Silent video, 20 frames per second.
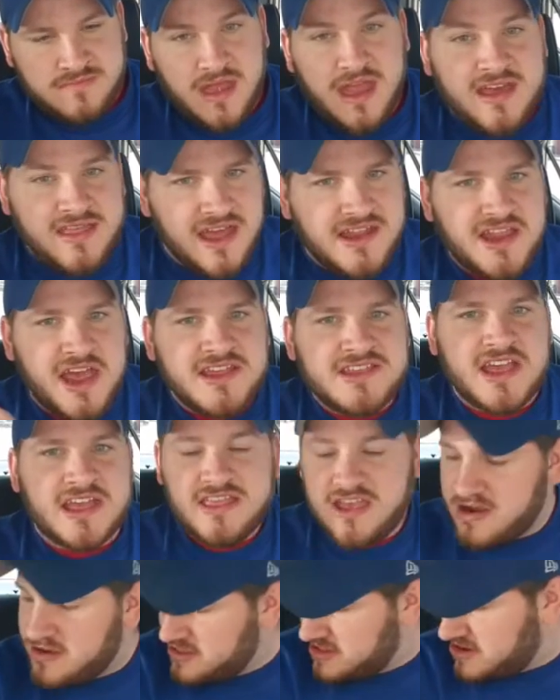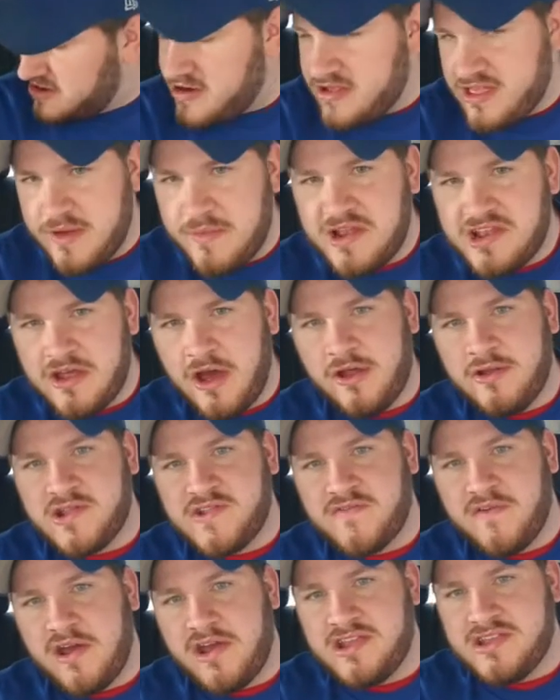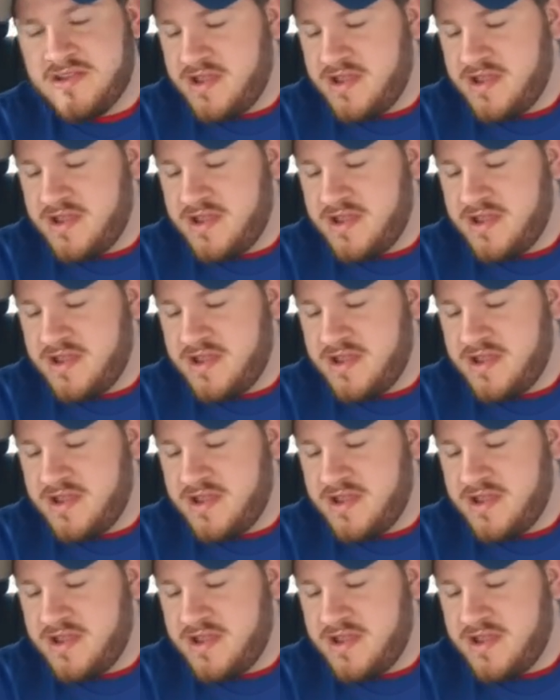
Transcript: And they taste like, they're literally McDonald's fries.